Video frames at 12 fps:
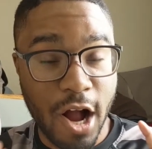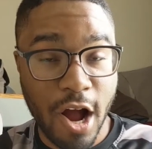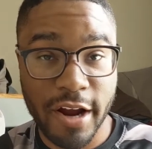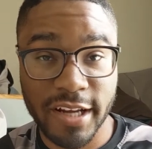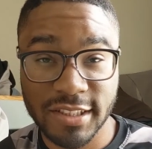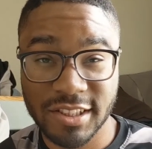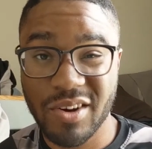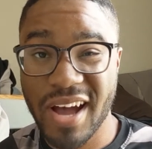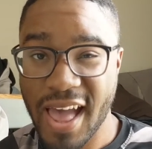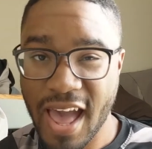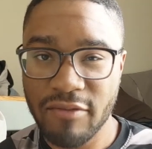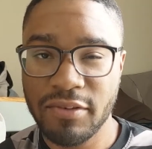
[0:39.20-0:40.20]
Alright, so
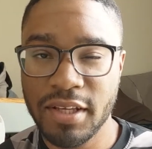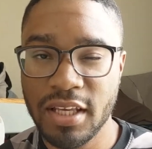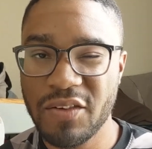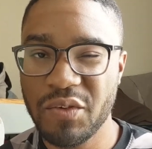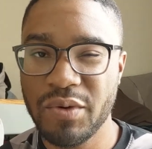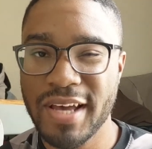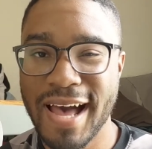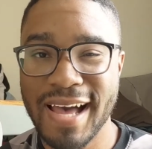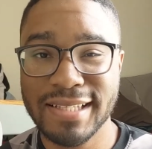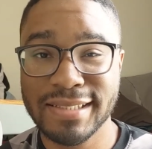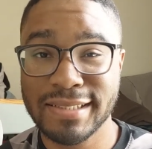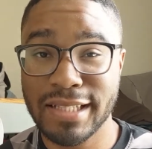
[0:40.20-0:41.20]
I have to give you
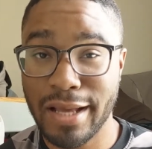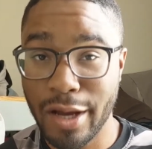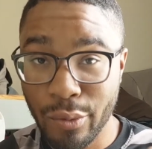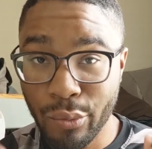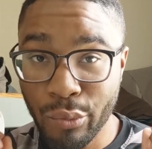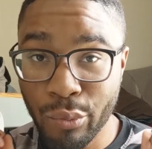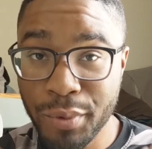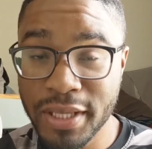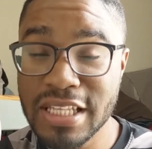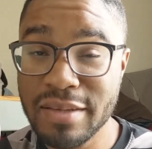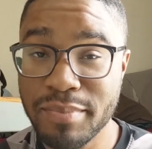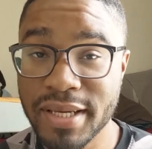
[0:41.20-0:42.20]
guys a
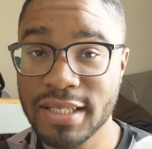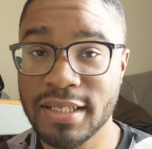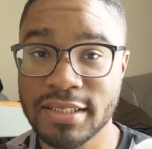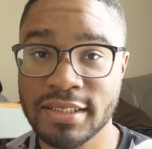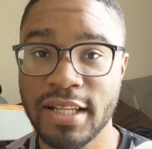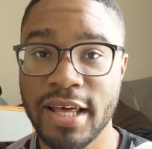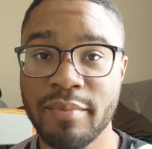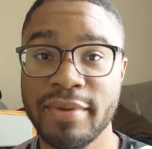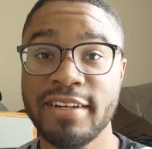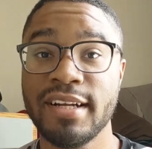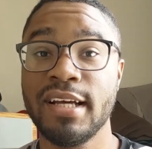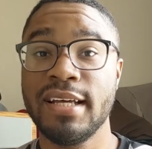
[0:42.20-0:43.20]
really big
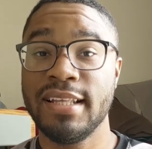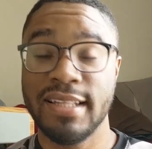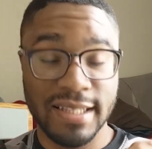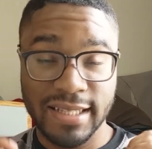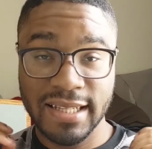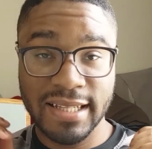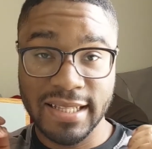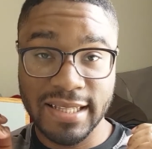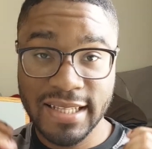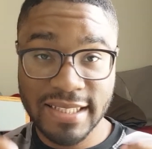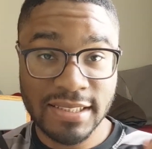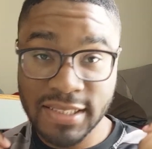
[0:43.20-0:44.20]
disclaimer.
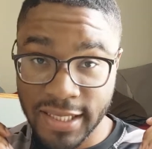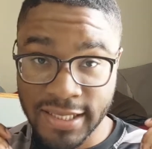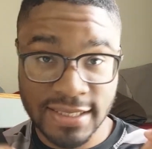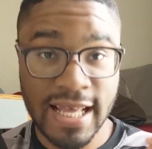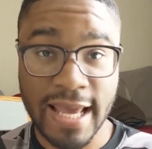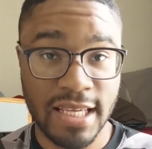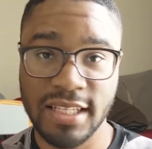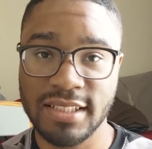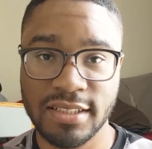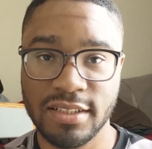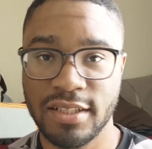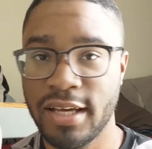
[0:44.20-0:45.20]
This is not
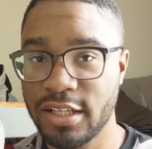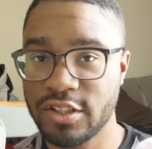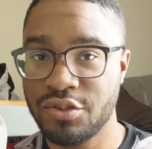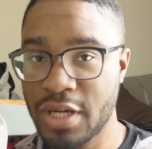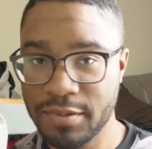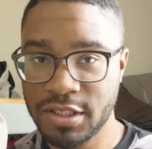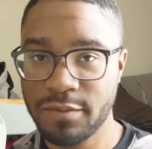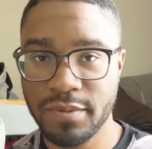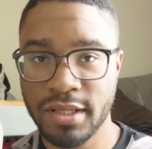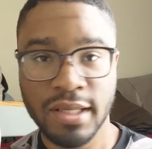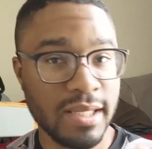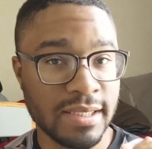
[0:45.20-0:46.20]
easy. Like,
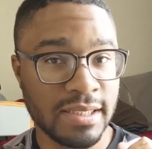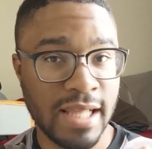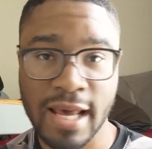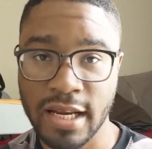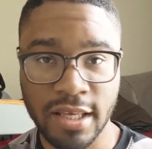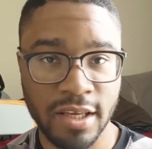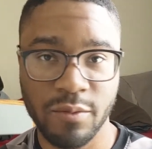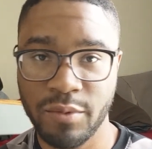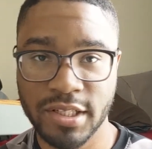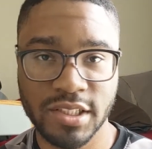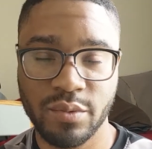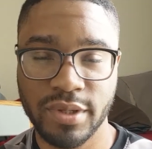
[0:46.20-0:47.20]
dropshipping is not a get
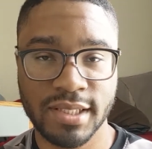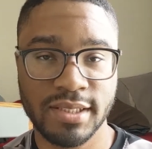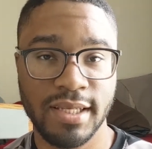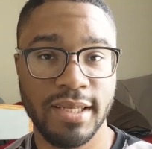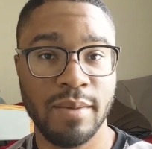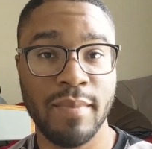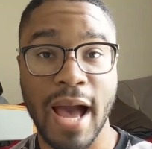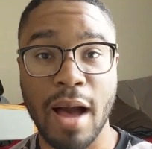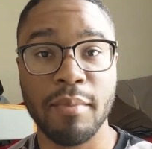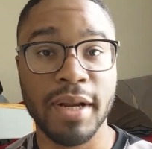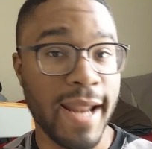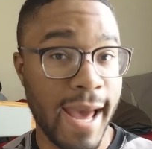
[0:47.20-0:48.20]
rich quick scheme.
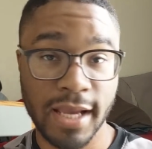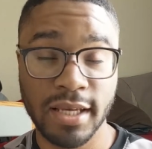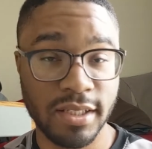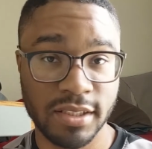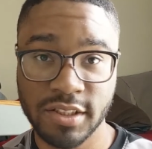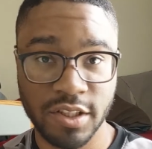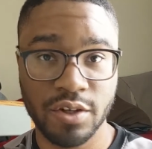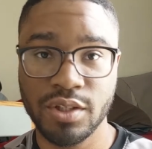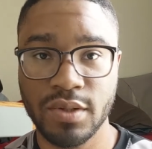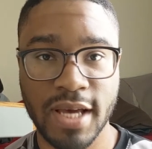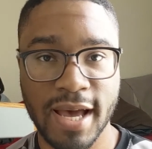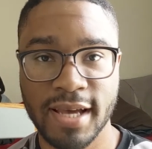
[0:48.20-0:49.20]
I'm not gonna sell
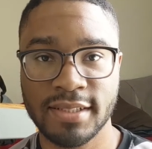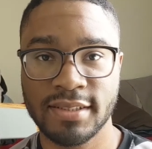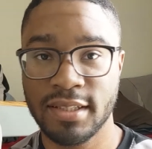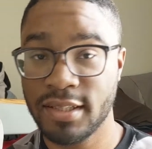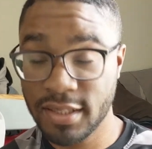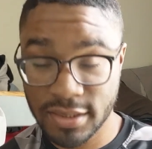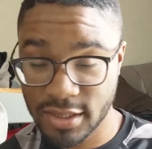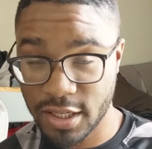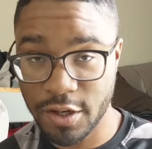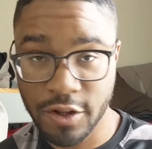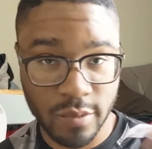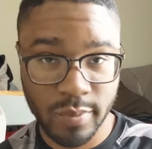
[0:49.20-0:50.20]
you guys the things
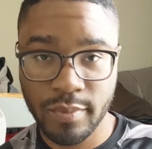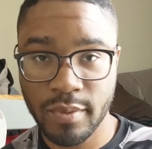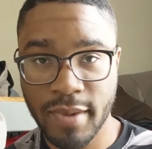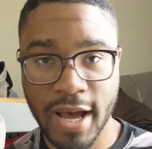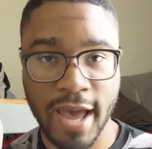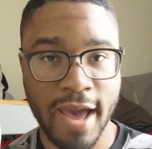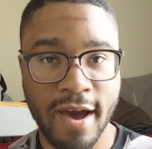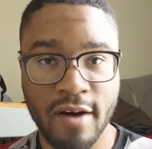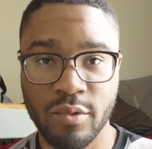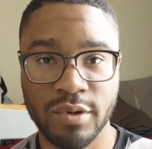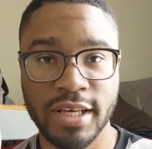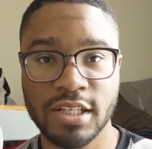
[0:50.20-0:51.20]
that other people might
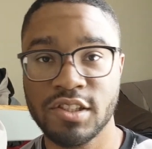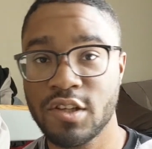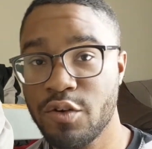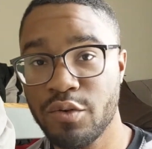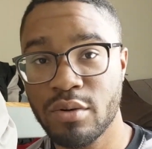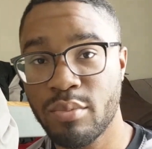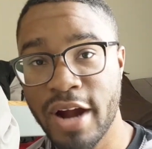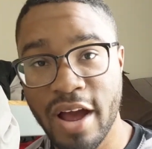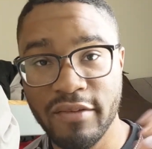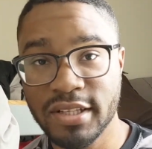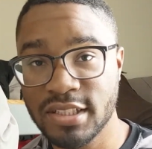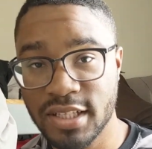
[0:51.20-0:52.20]
have where they show you the
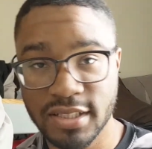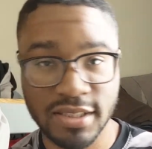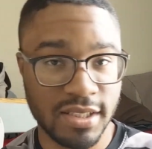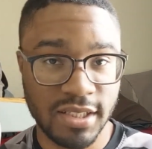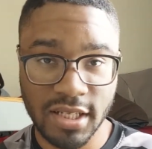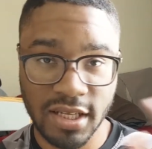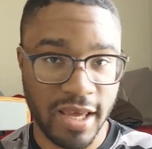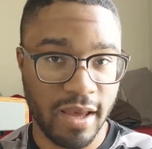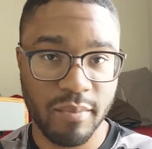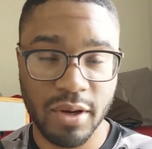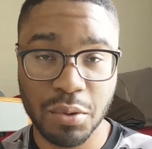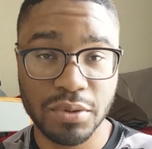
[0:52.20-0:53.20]
private jets and the
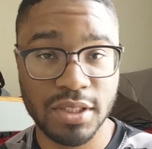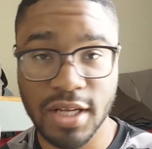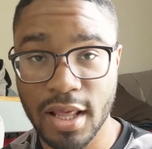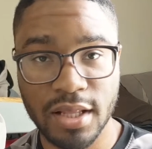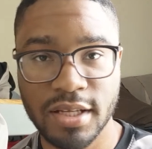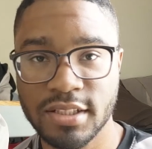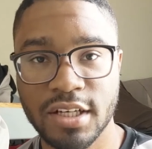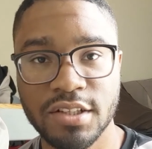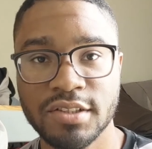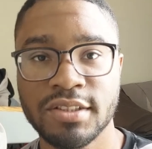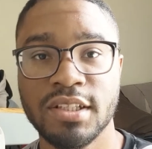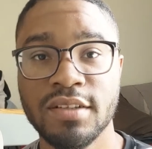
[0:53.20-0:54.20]
Lambos and all of this
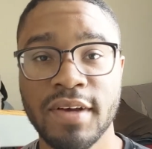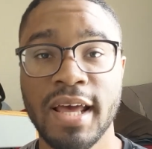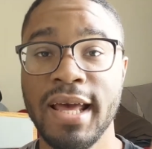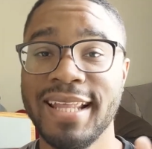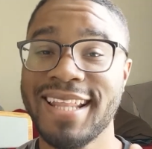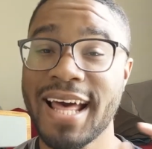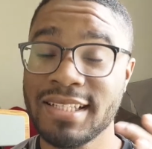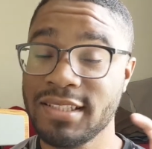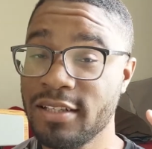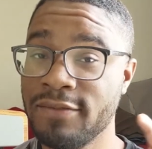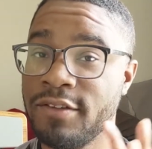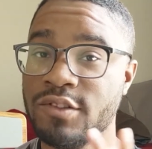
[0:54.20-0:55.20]
other stuff. That
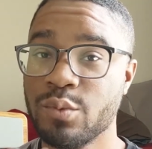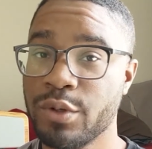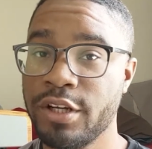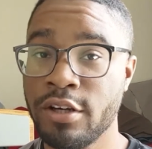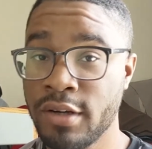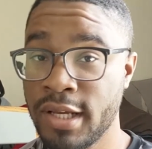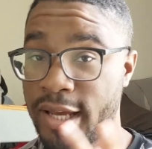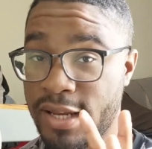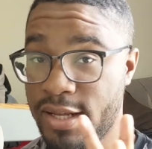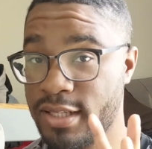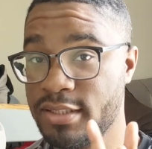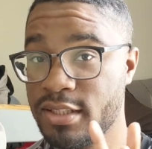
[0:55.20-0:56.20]
stuff is real,
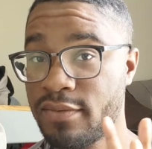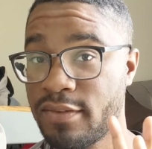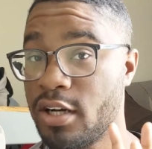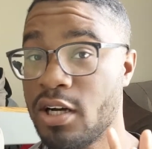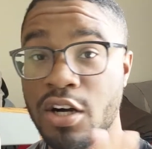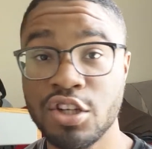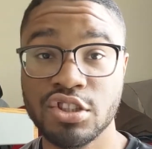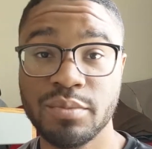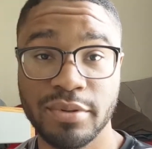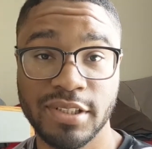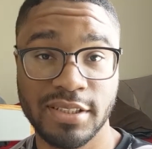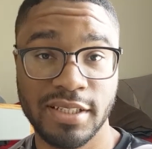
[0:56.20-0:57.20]
and that stuff
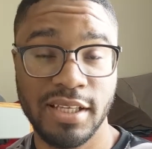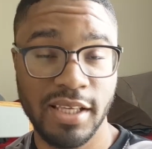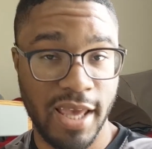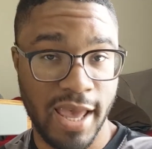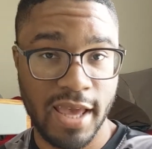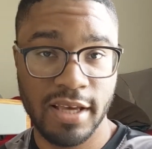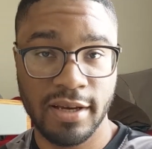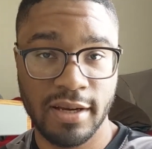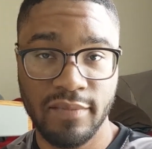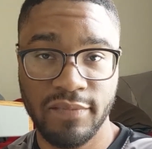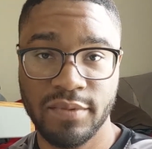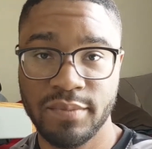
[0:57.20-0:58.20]
100% can
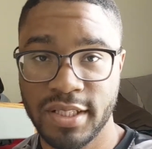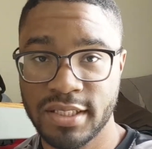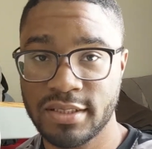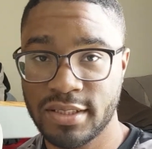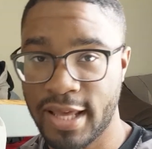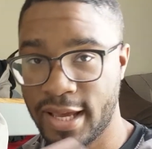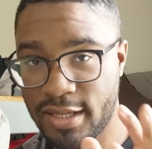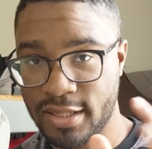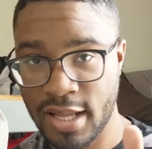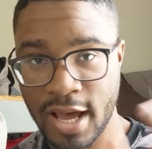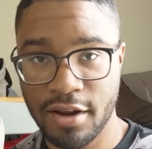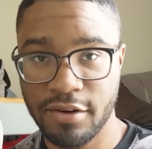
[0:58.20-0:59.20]
come from this like
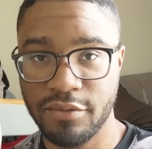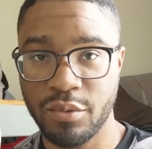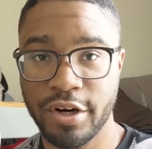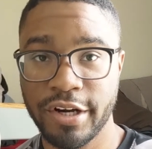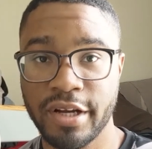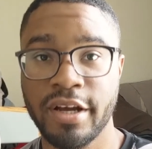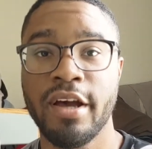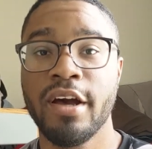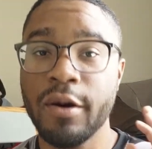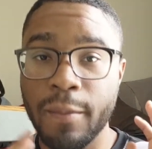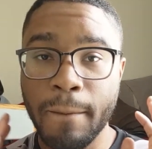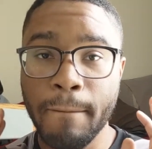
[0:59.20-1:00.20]
line of work.
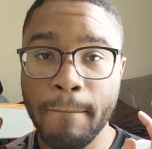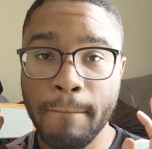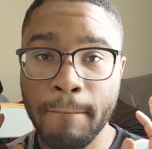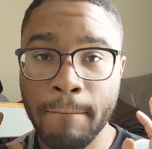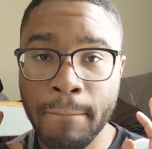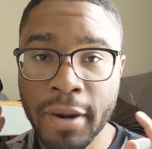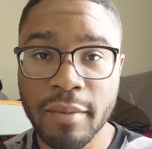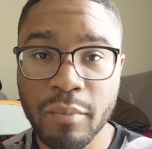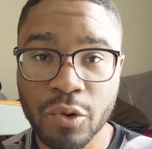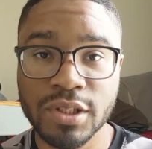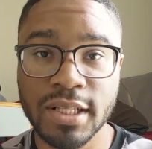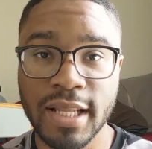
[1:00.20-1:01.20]
But
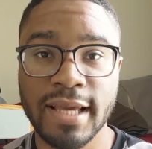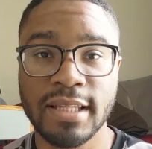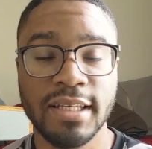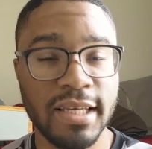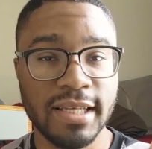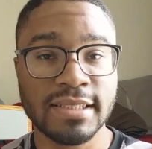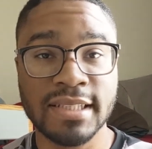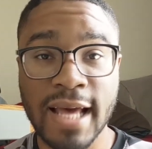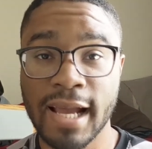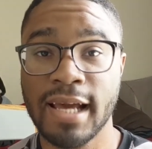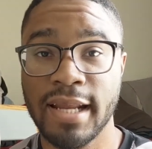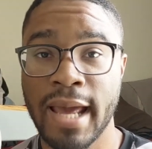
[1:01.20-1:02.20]
more than likely, it's
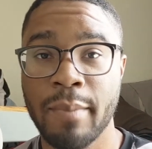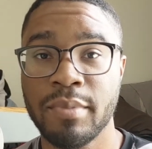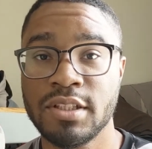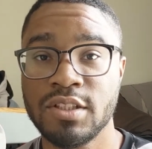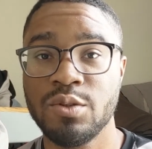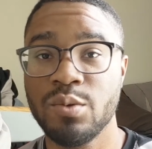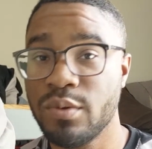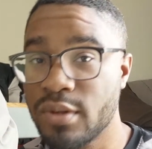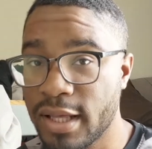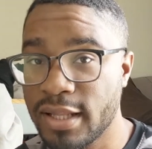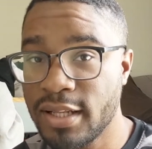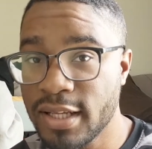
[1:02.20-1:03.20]
not gonna happen to you,
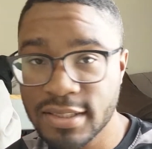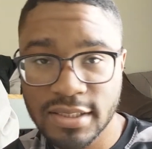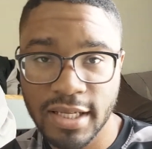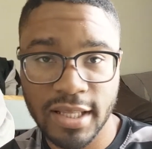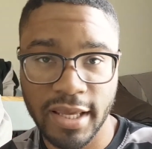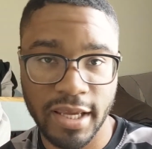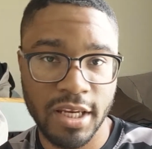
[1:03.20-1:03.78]
let's say like